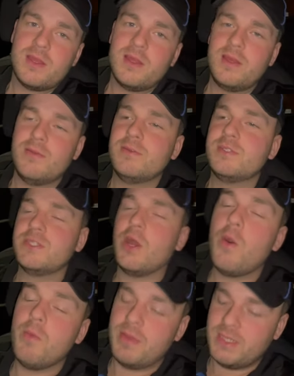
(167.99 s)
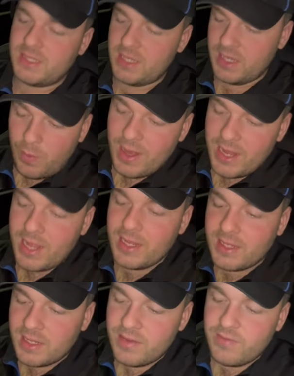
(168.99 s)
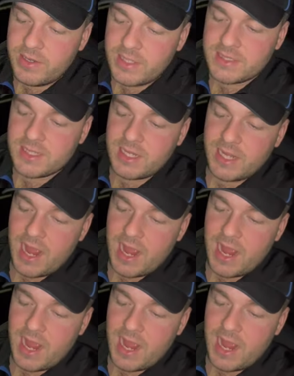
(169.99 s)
It was so busy. 28 deliveries in the